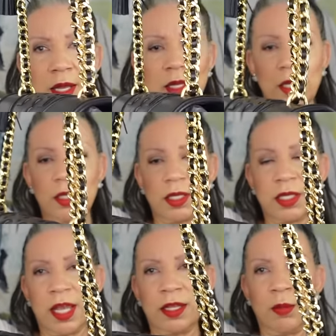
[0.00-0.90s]
Look at this,
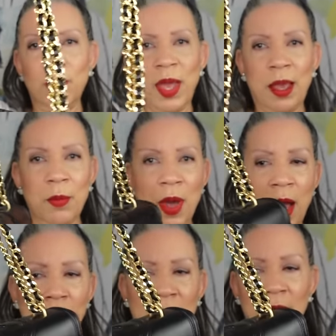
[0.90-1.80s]
got that back
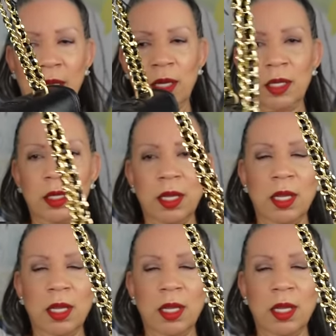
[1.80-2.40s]
pocket.